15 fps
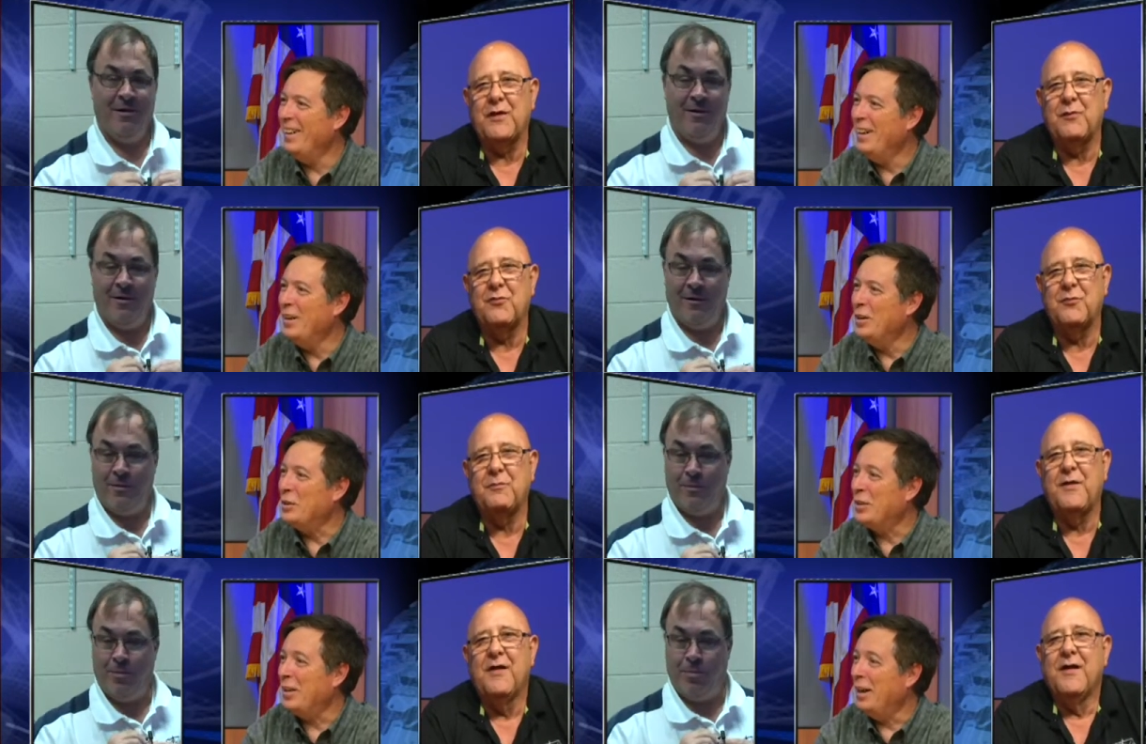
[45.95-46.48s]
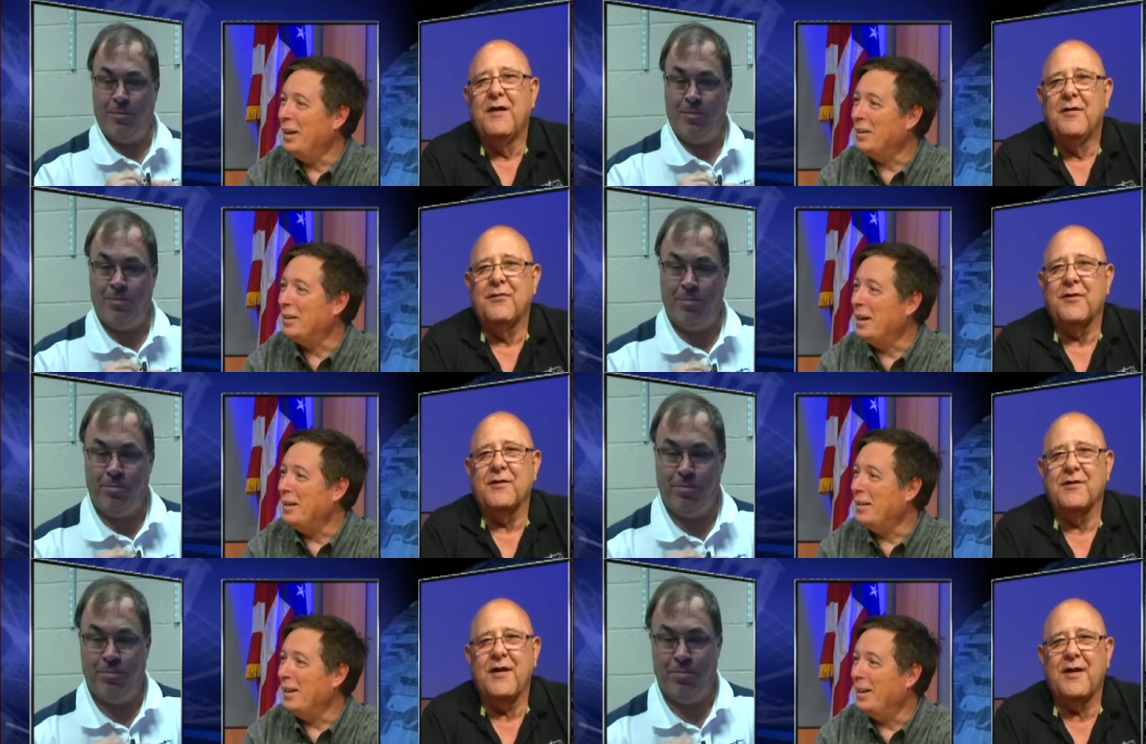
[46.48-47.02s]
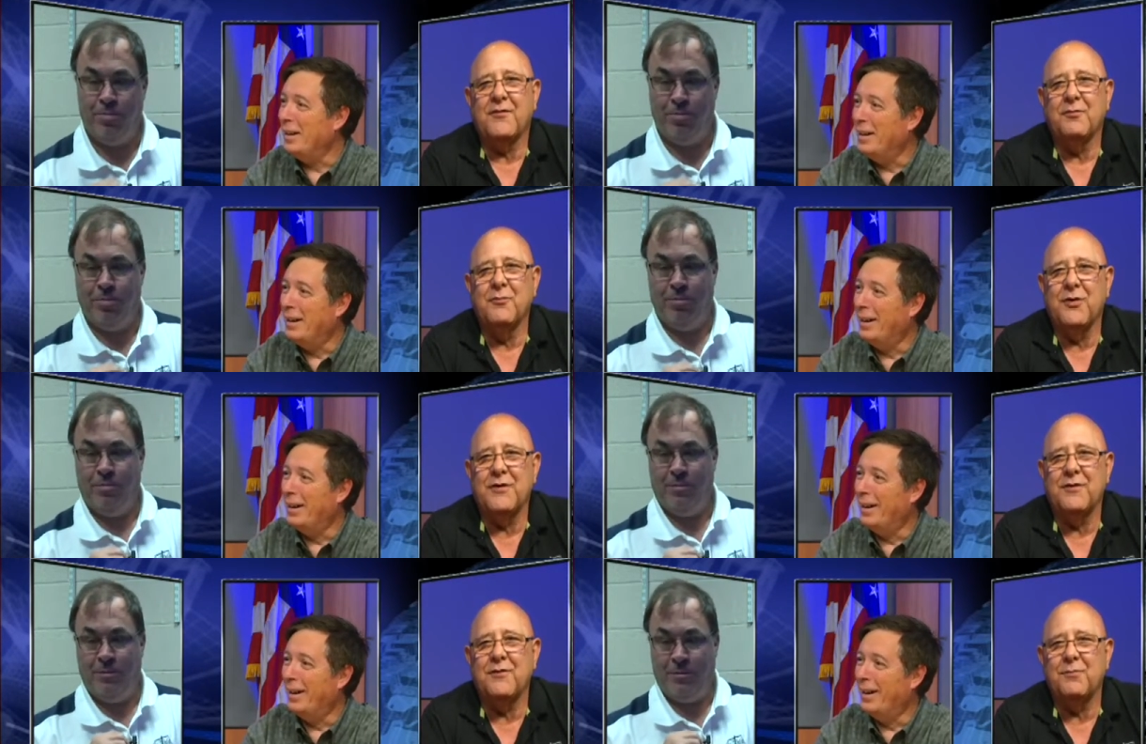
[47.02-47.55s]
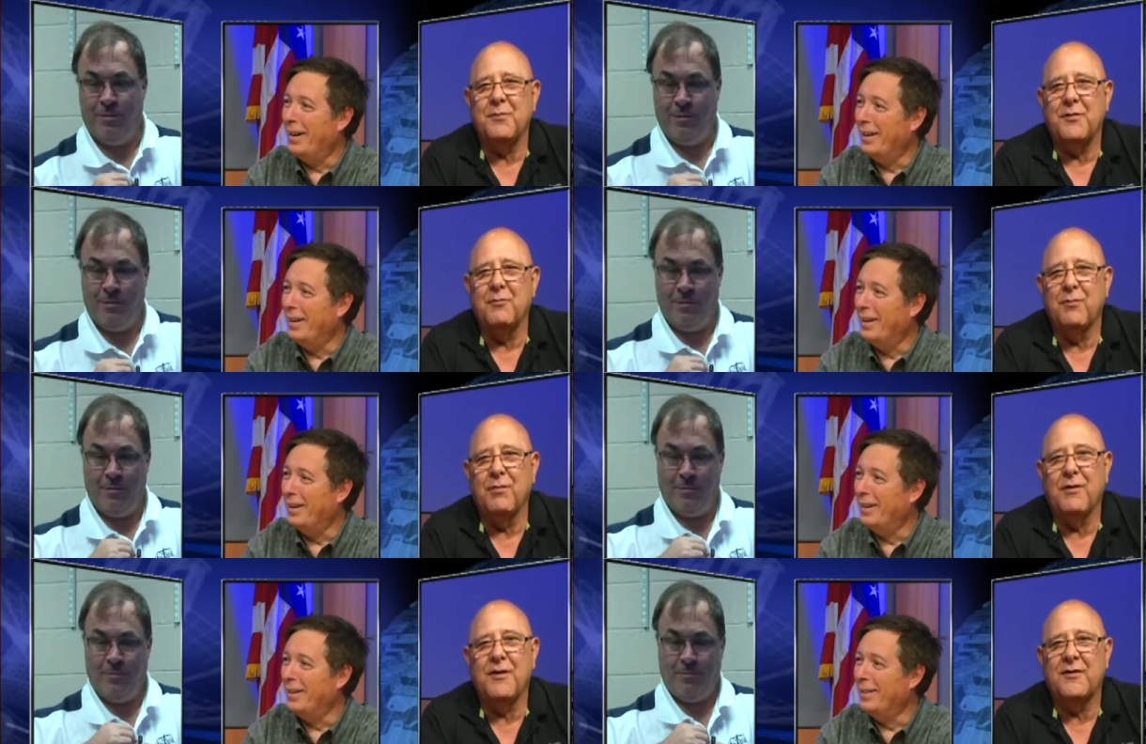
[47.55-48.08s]
Speaker 1: It was for the last month. It's
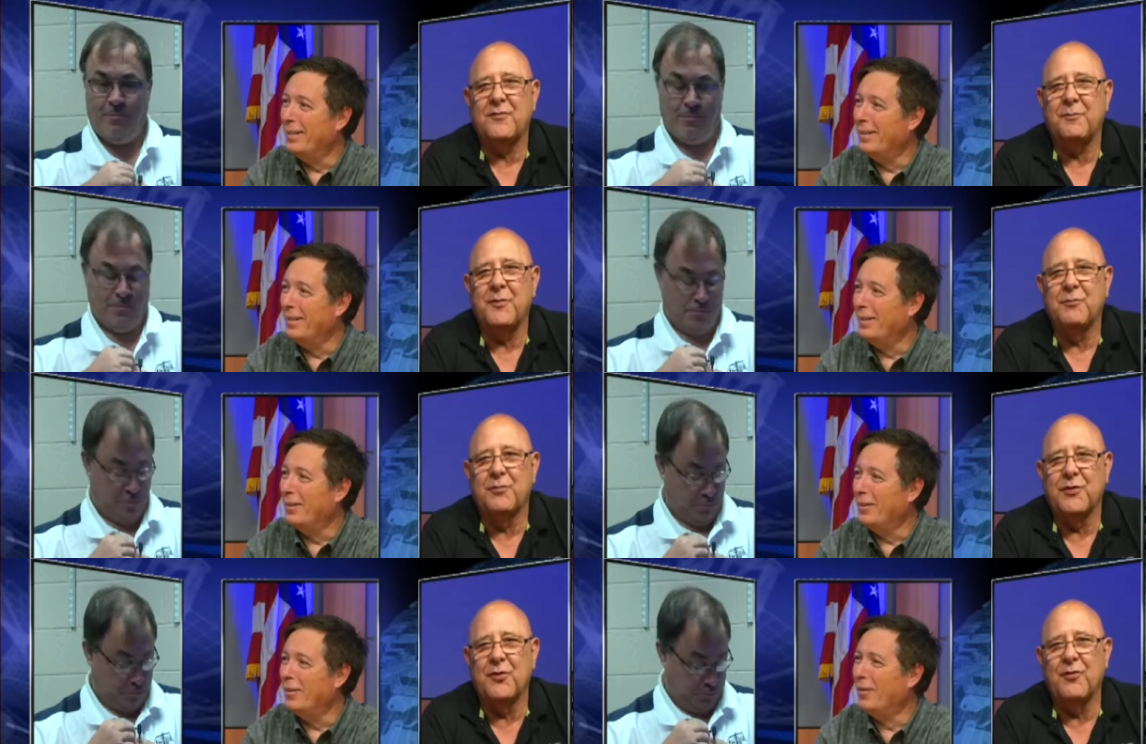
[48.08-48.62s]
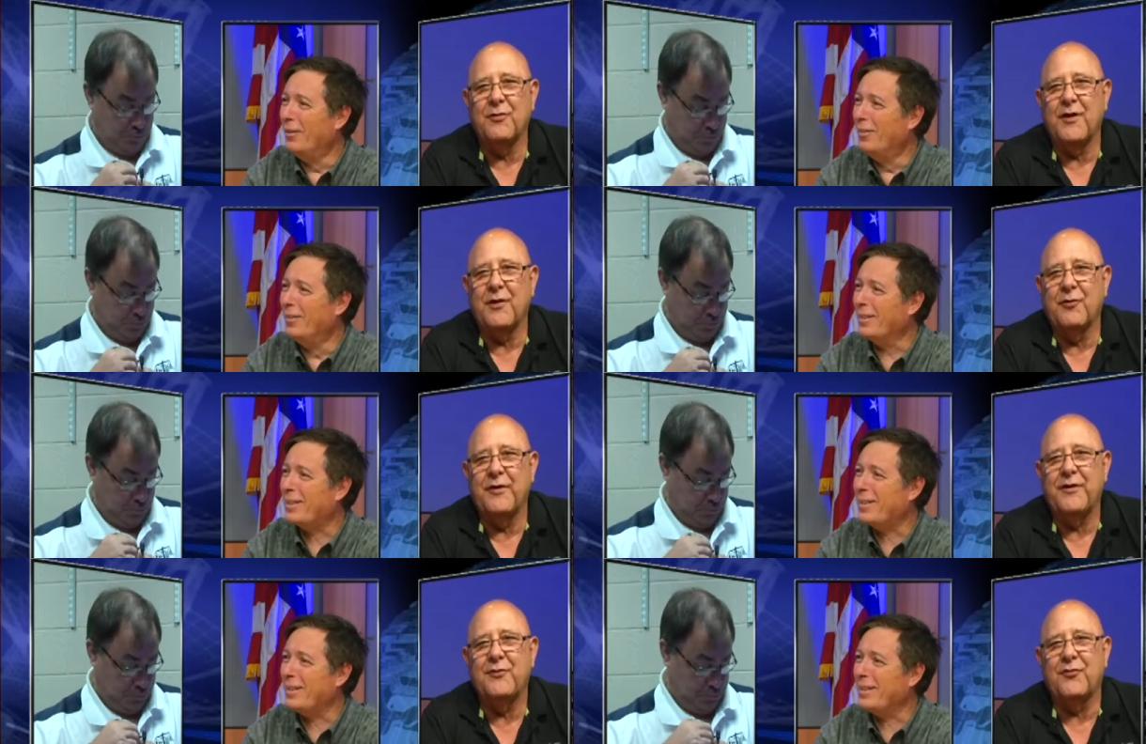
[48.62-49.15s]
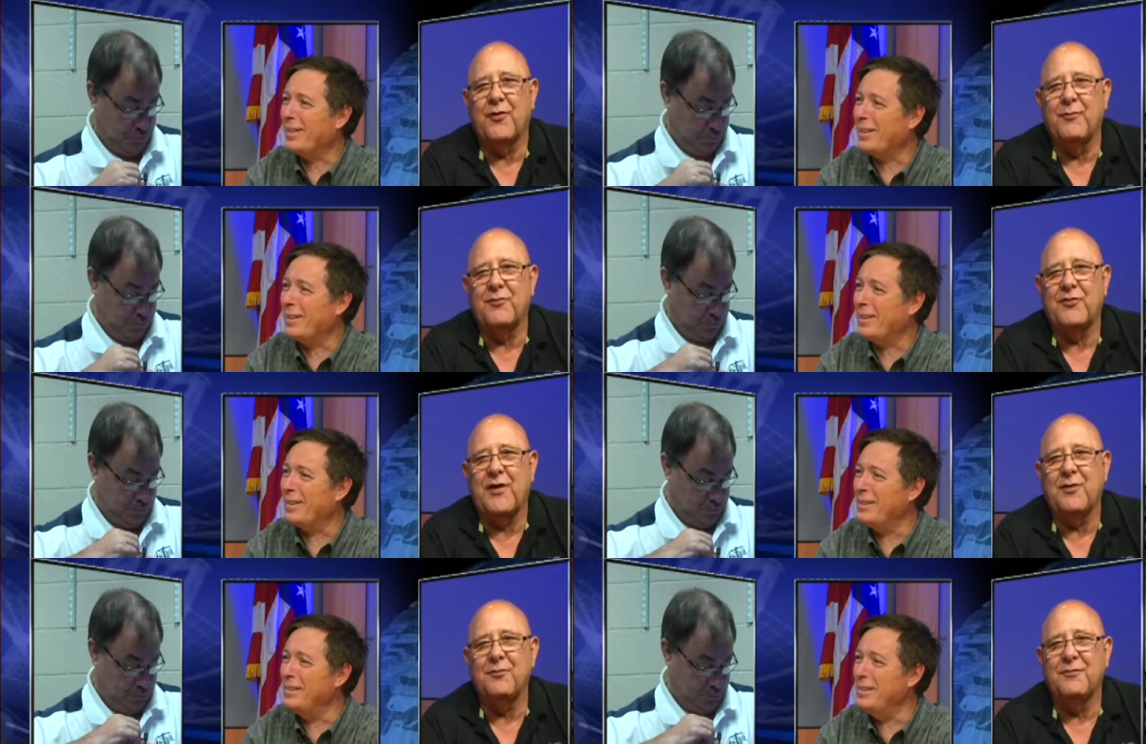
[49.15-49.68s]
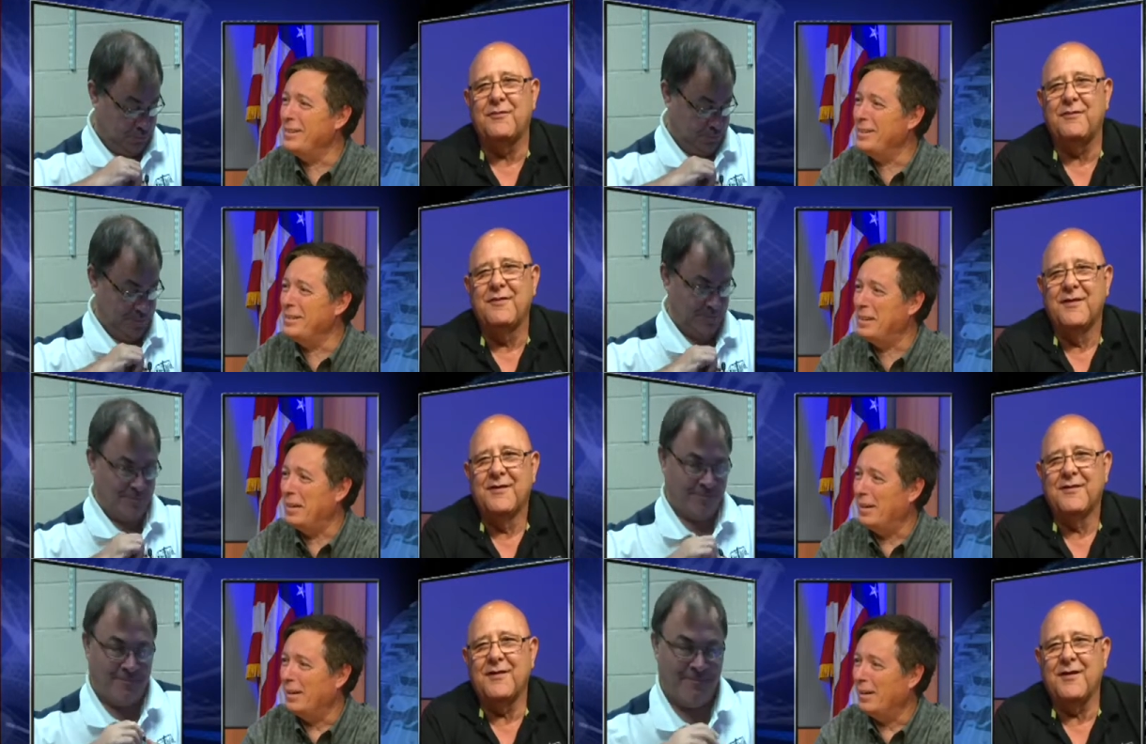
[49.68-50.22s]
been it's been blowing our eardrums out, and
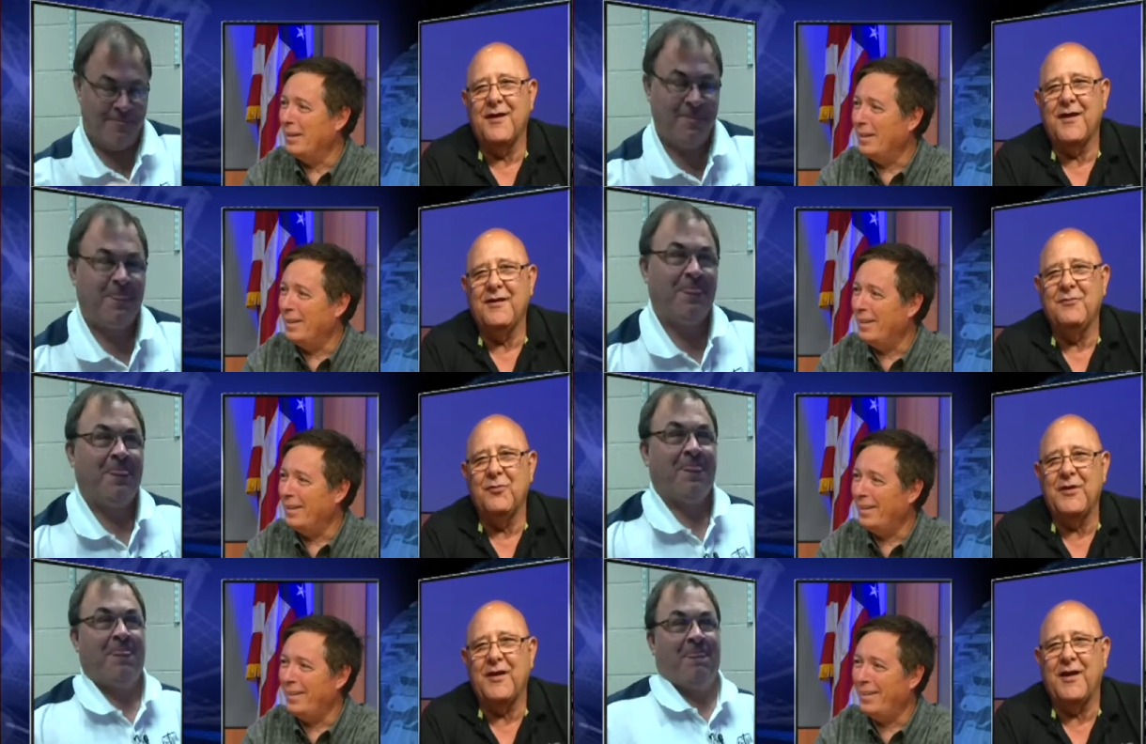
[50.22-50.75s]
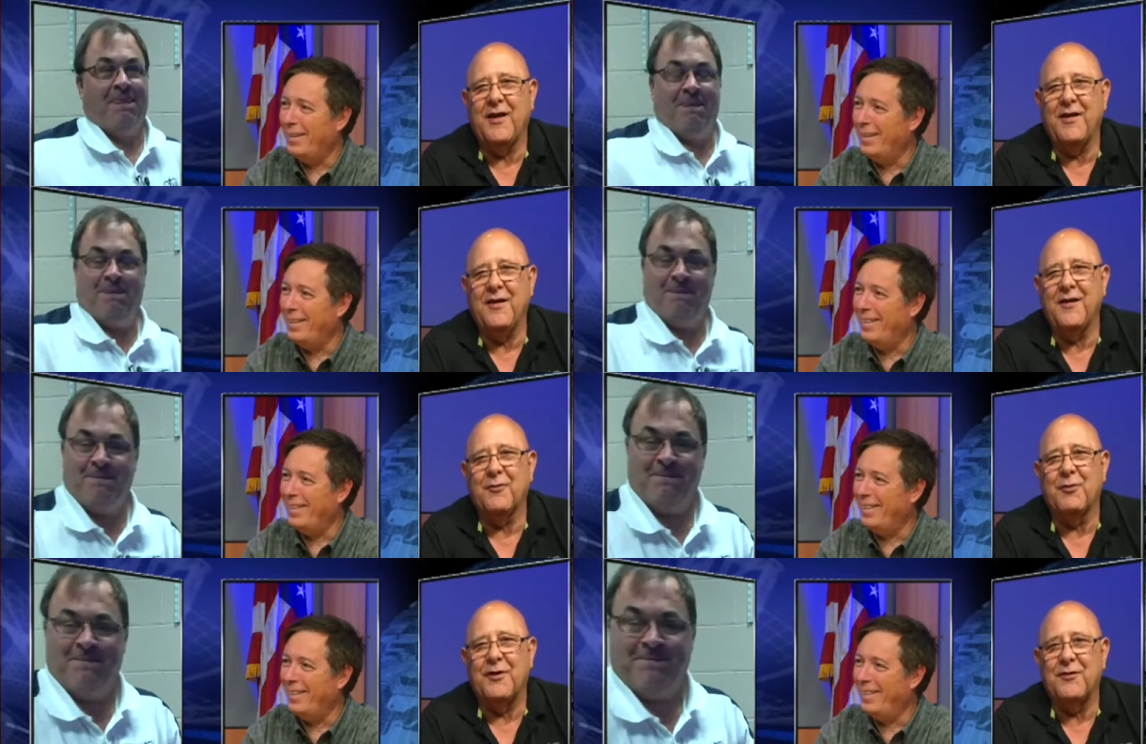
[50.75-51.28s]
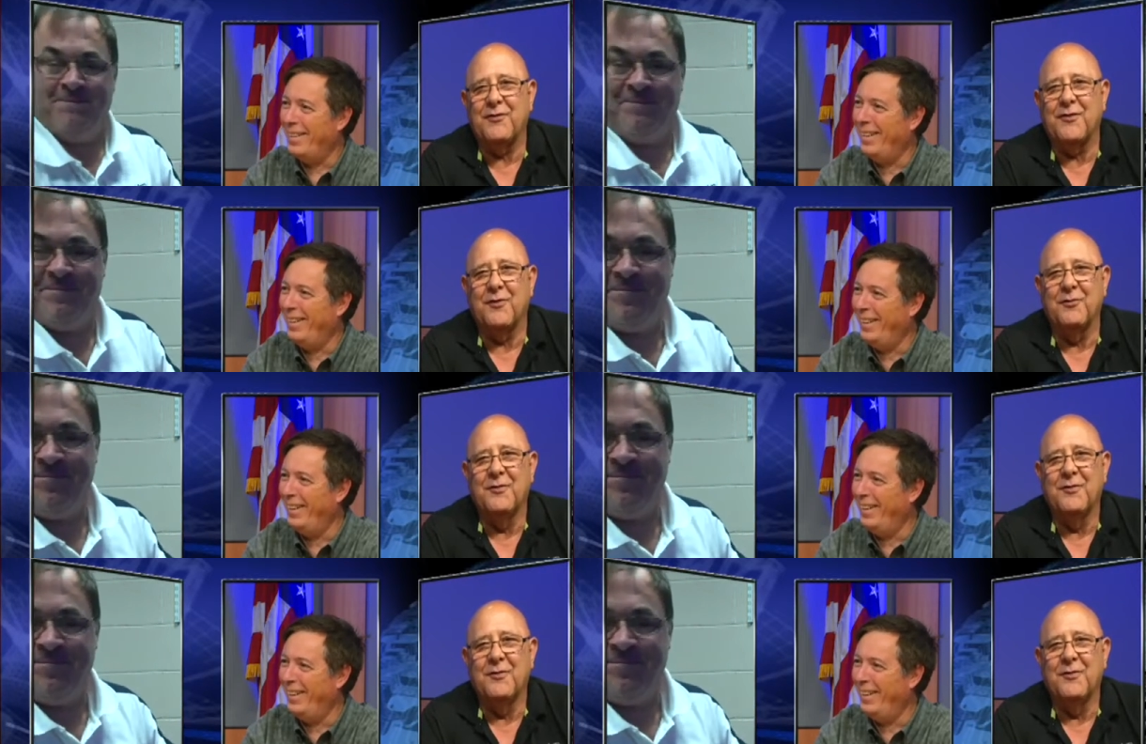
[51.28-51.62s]
today we can't hear it. So